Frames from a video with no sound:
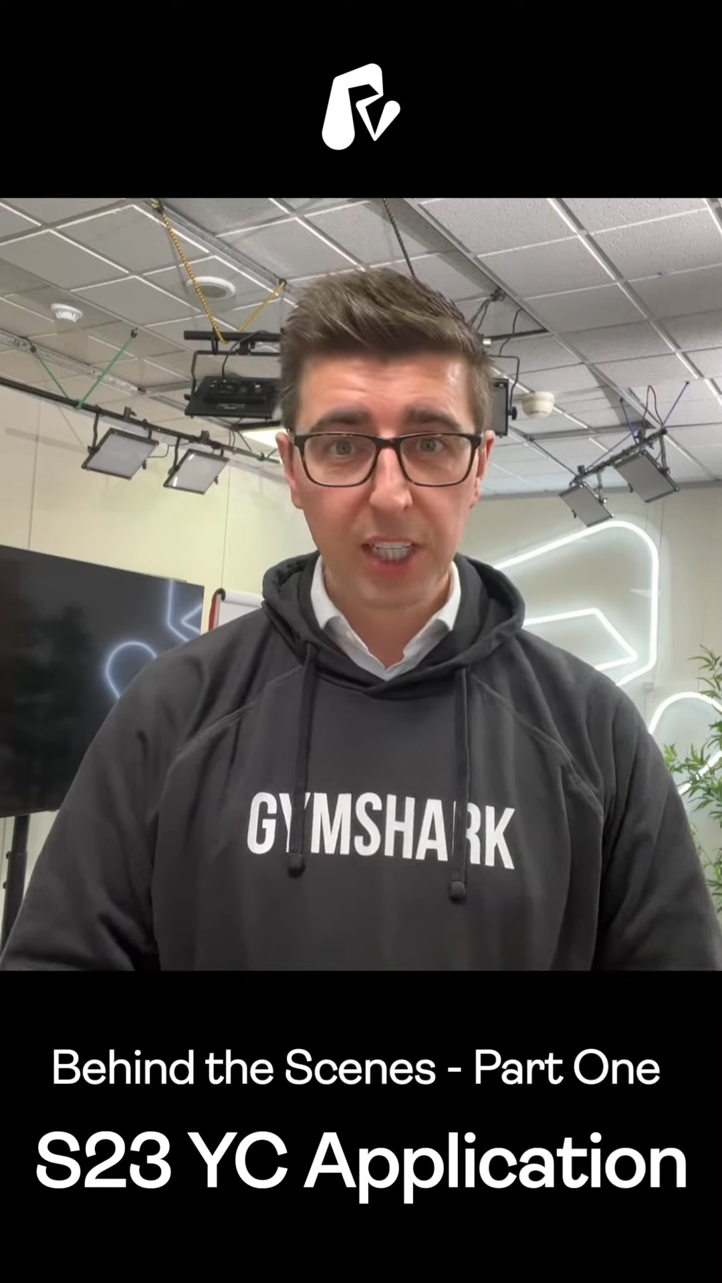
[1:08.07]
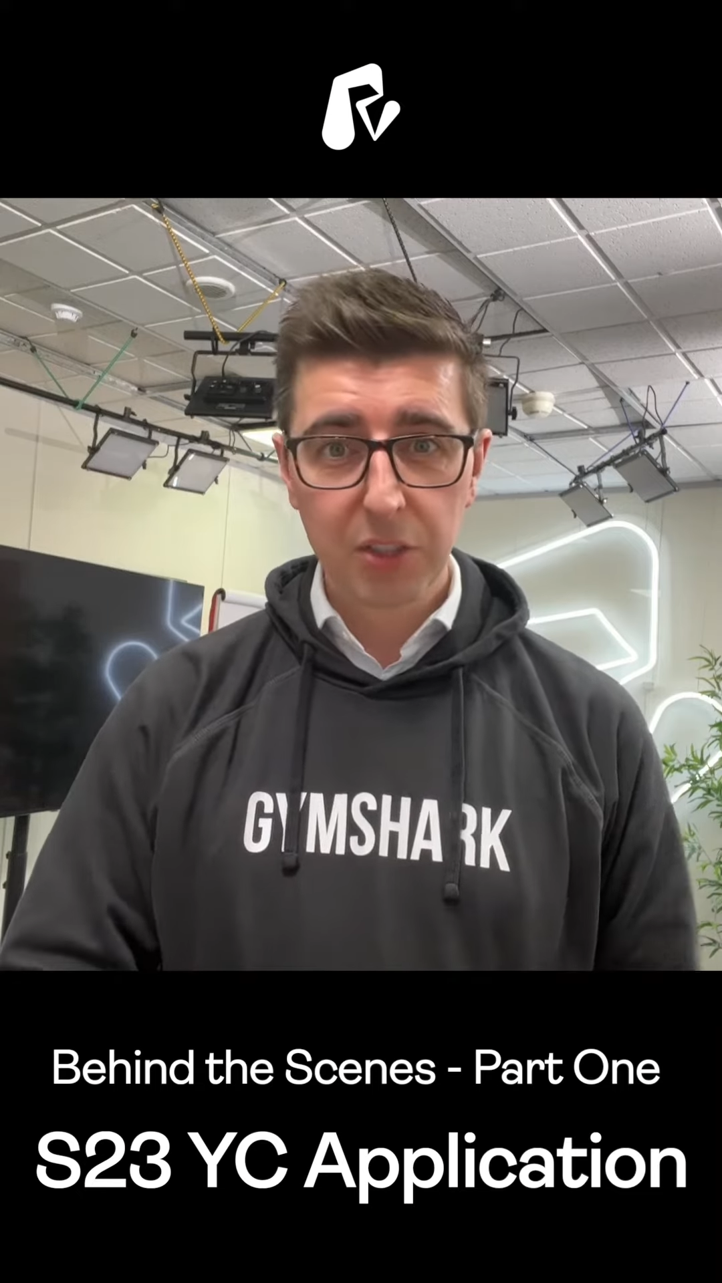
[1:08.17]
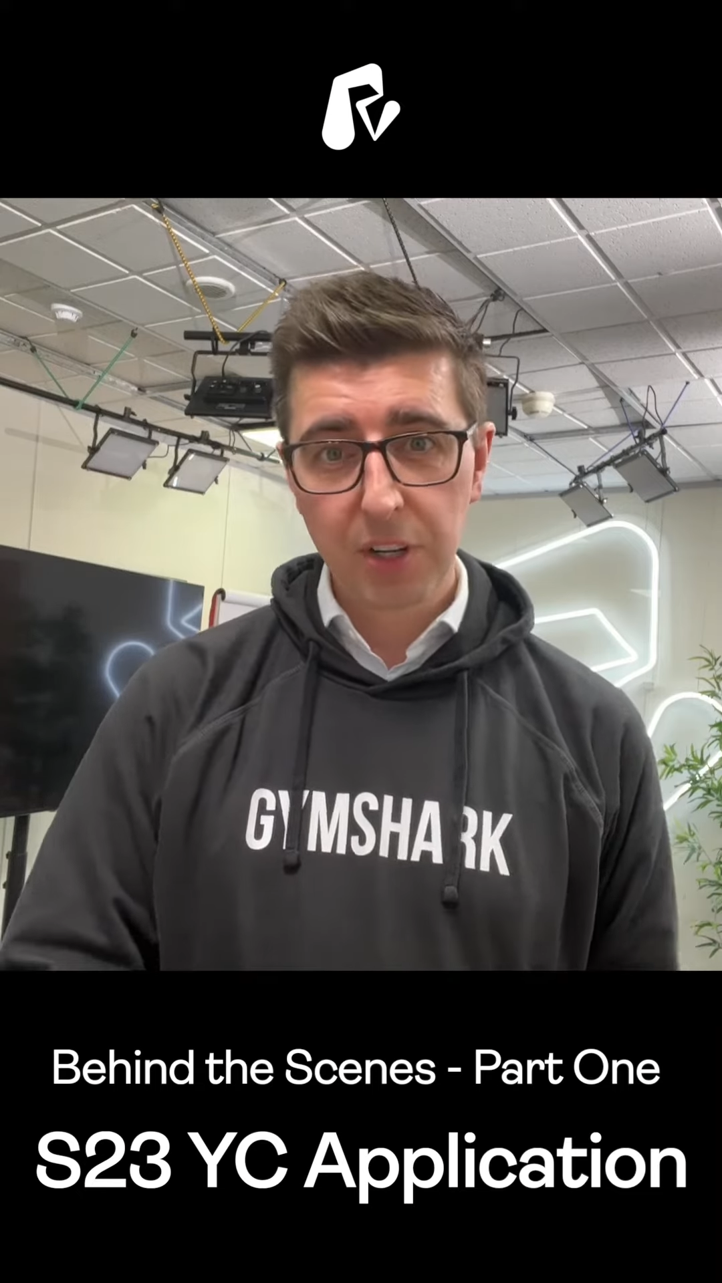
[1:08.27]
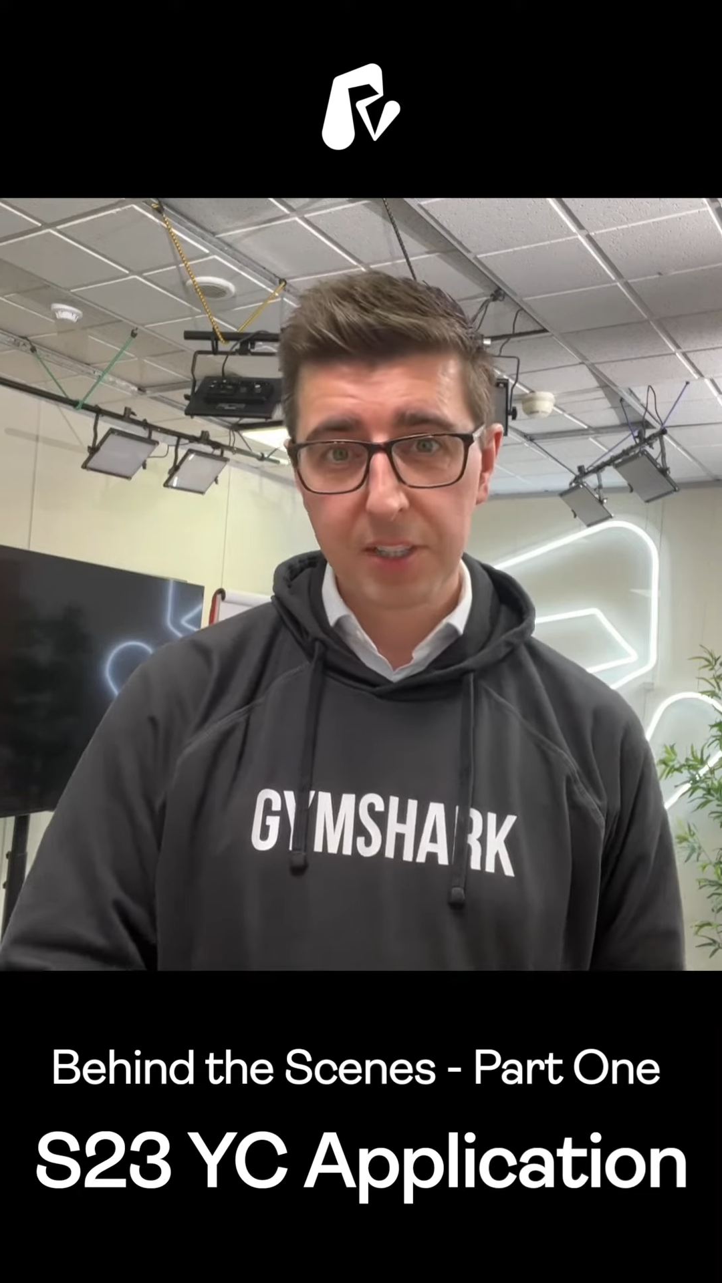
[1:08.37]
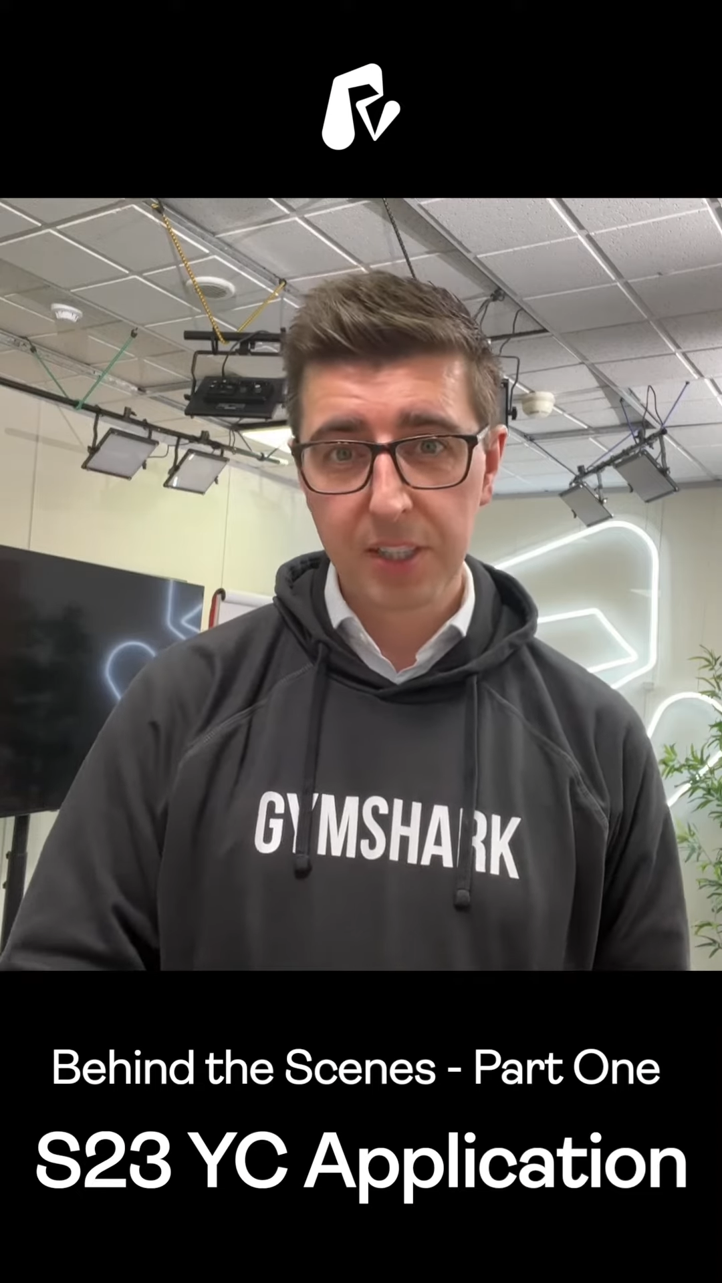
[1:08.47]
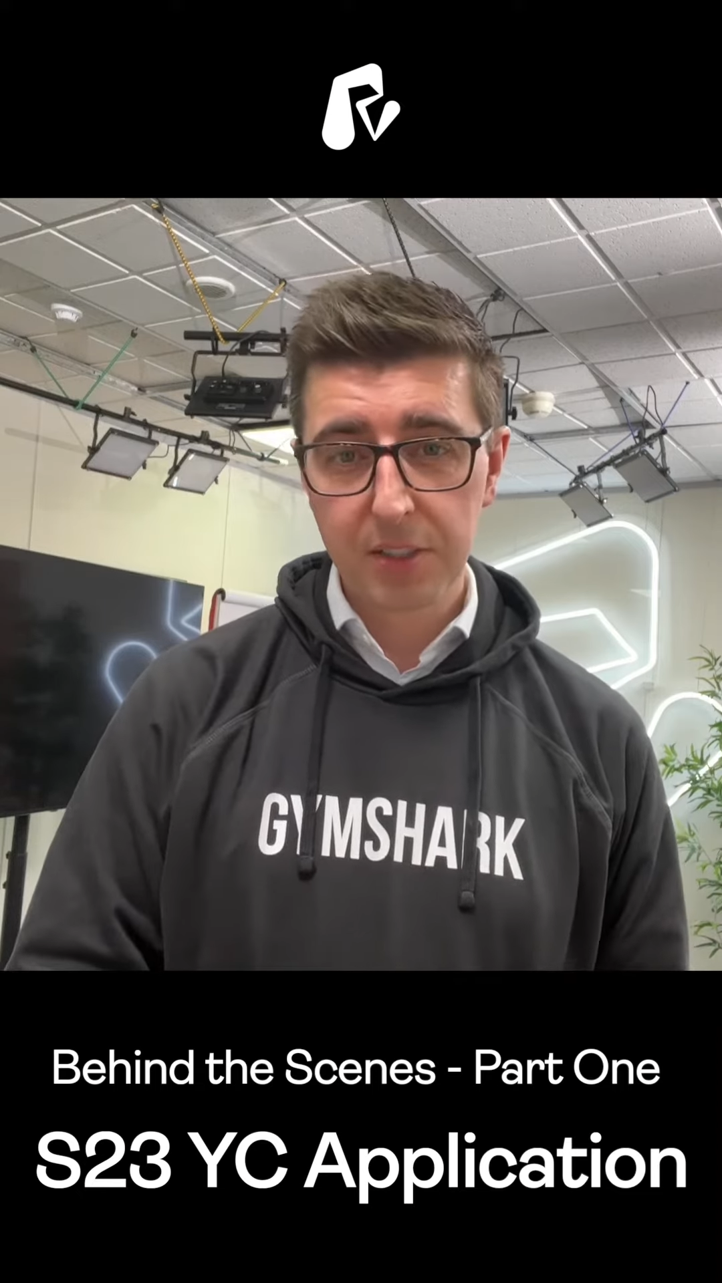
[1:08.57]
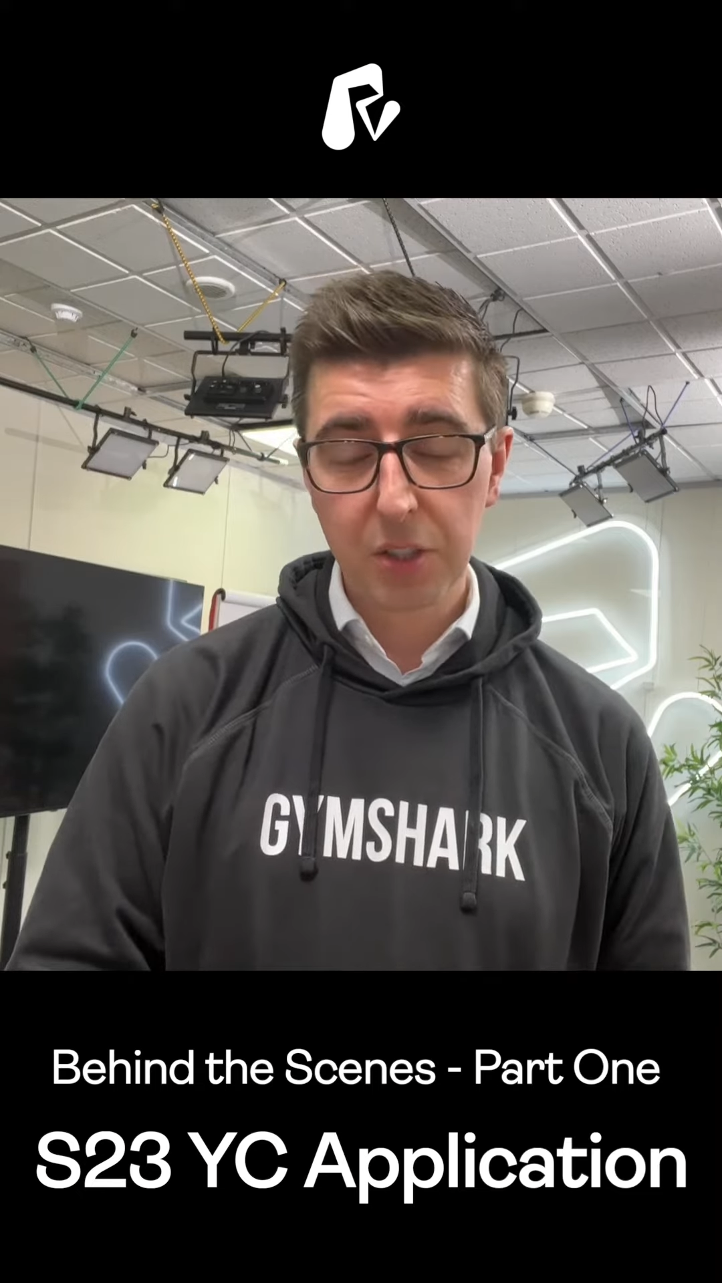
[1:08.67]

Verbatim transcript: interesting to